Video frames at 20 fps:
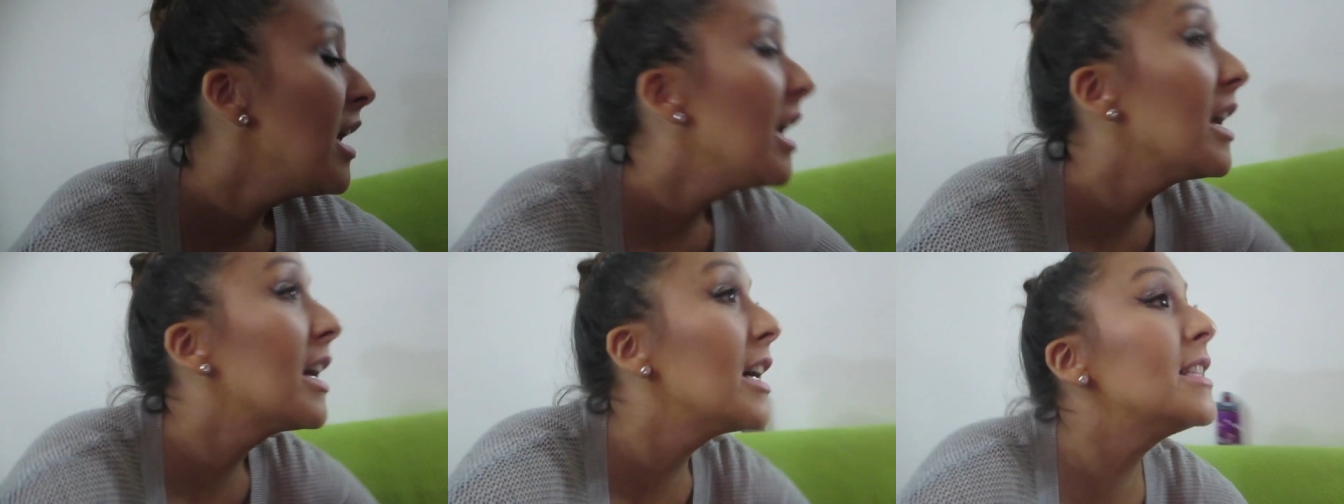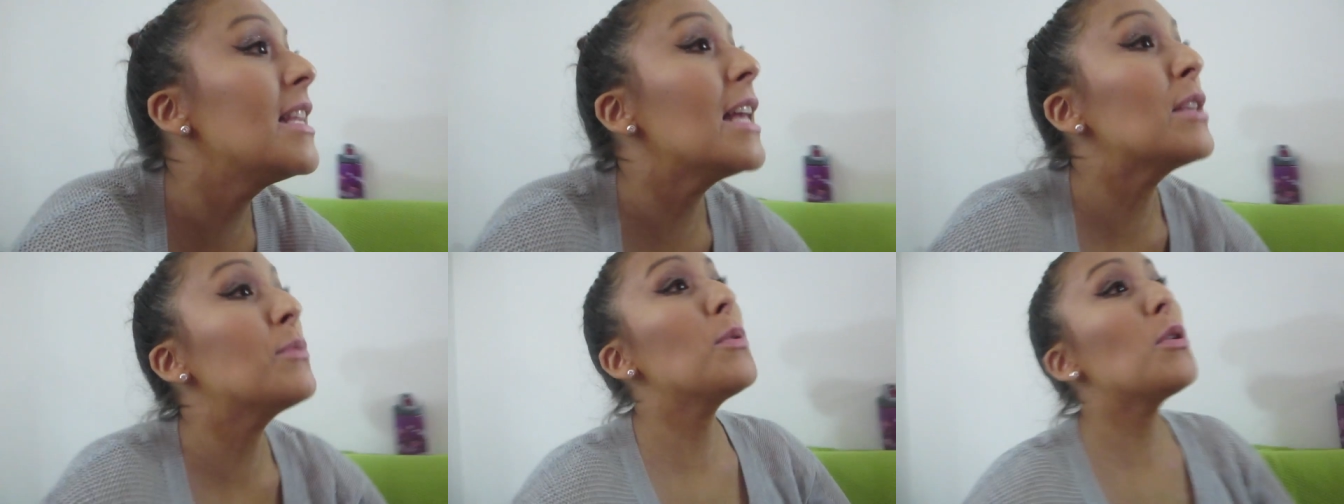
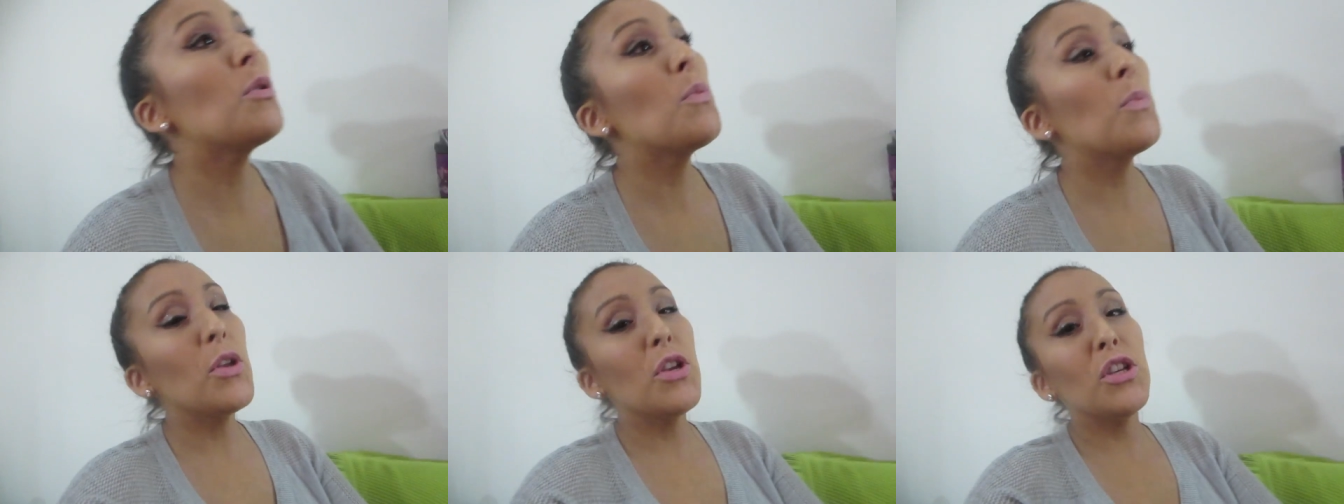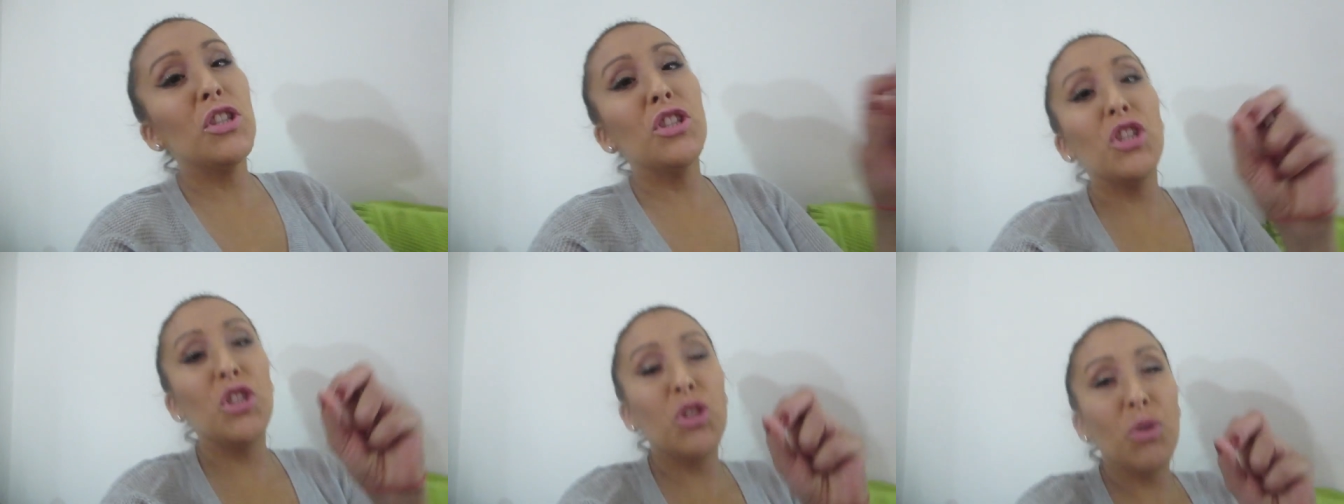because that's what we
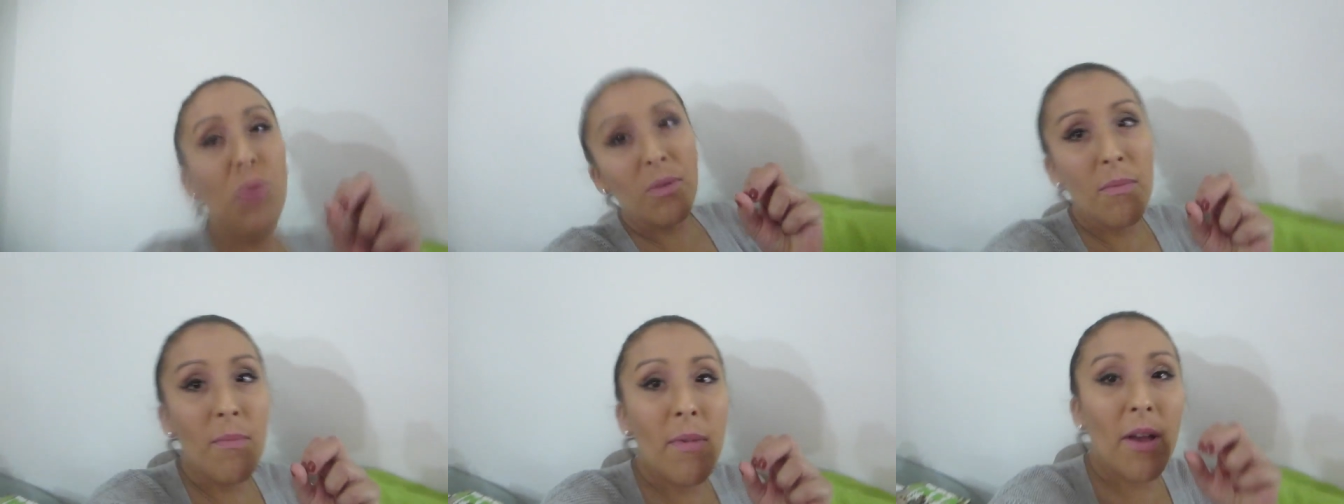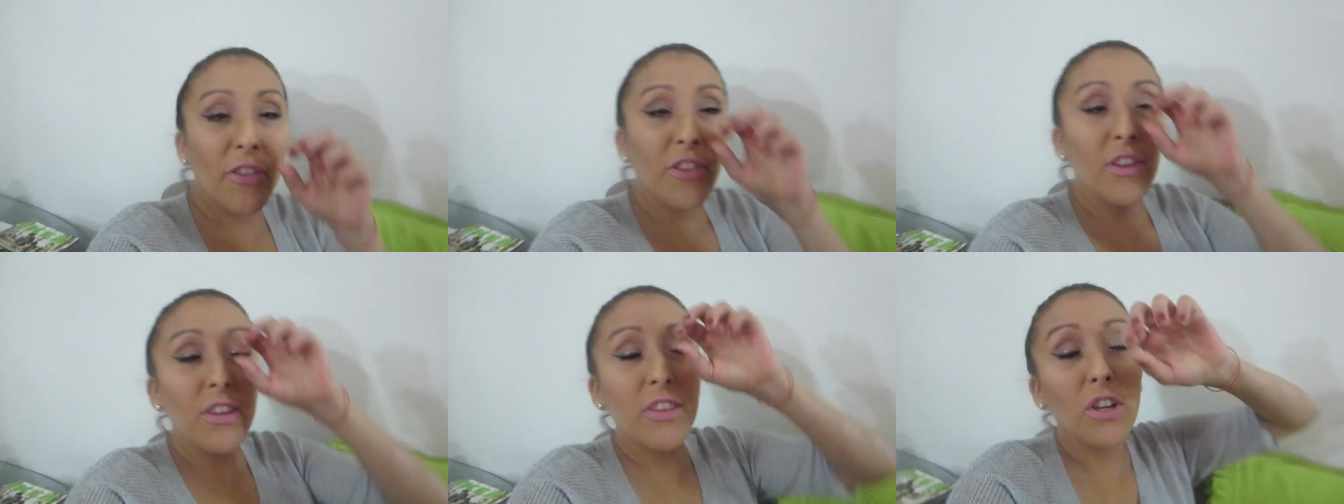used to do, the
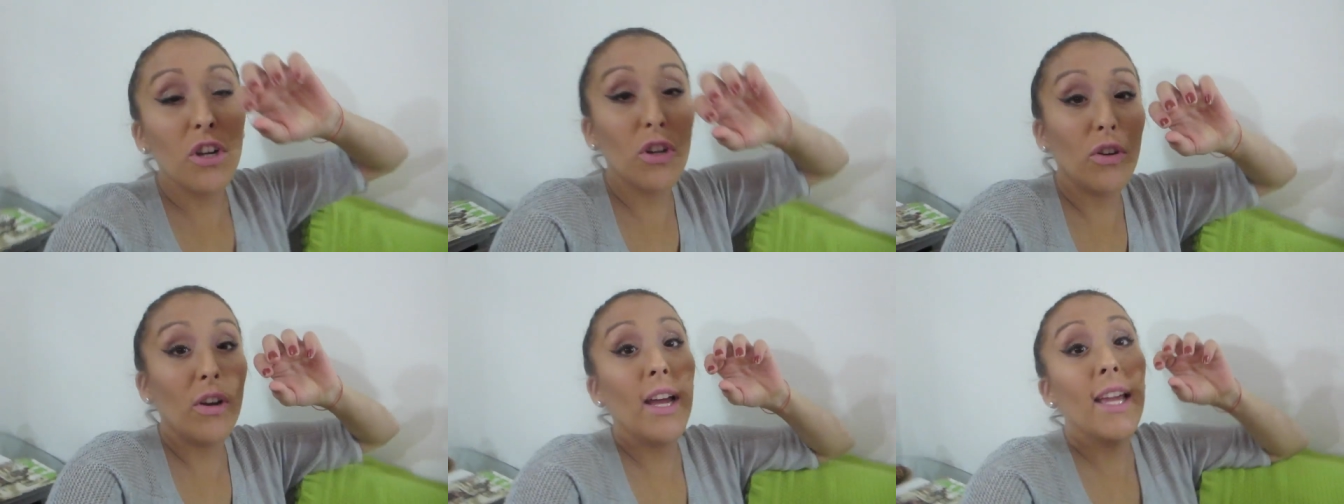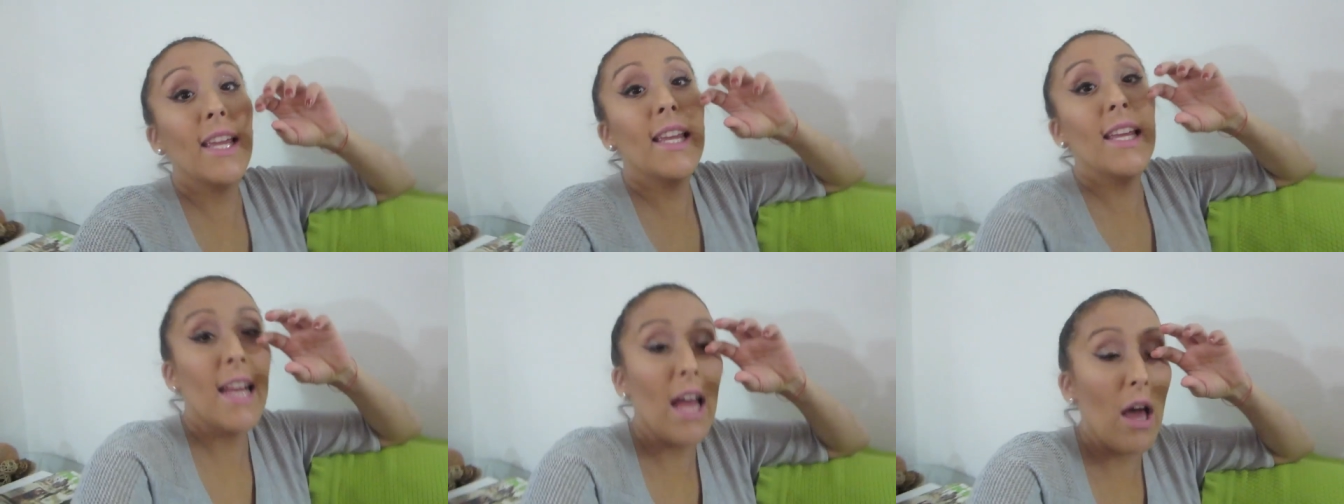method, the
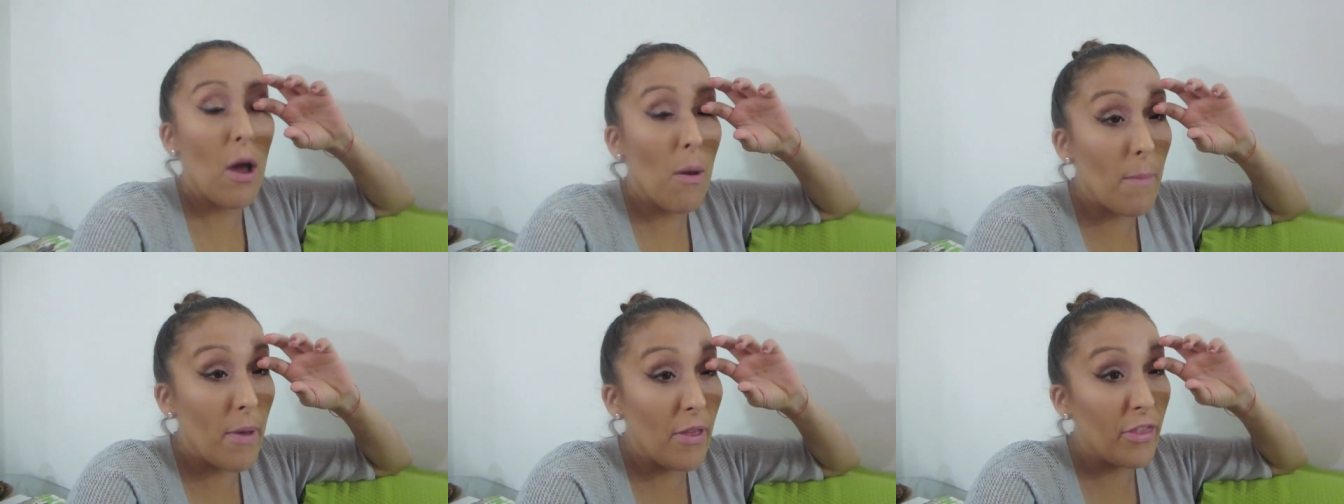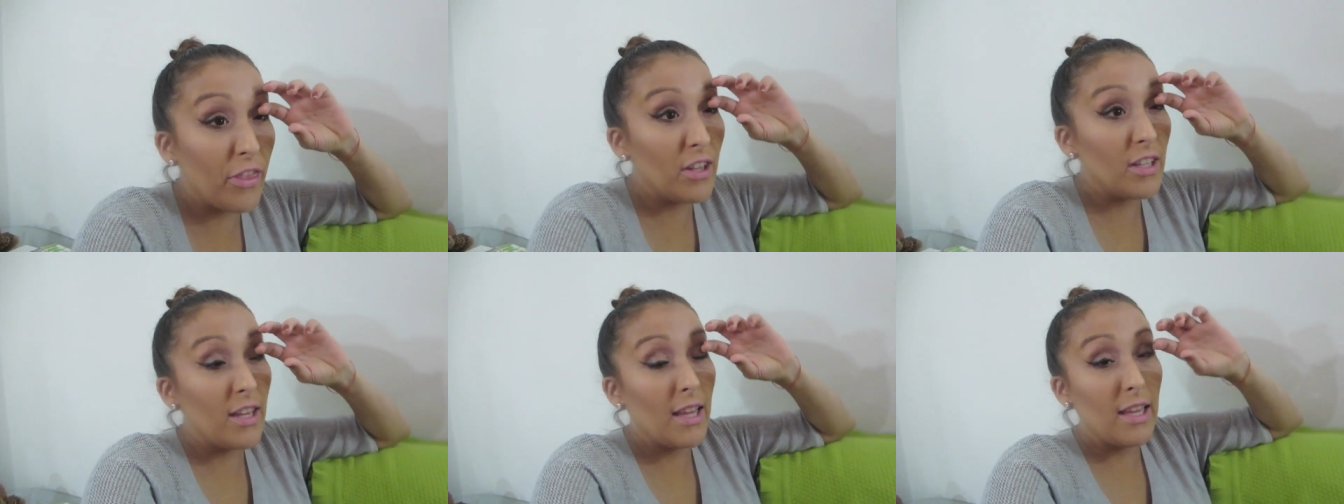crying it out method,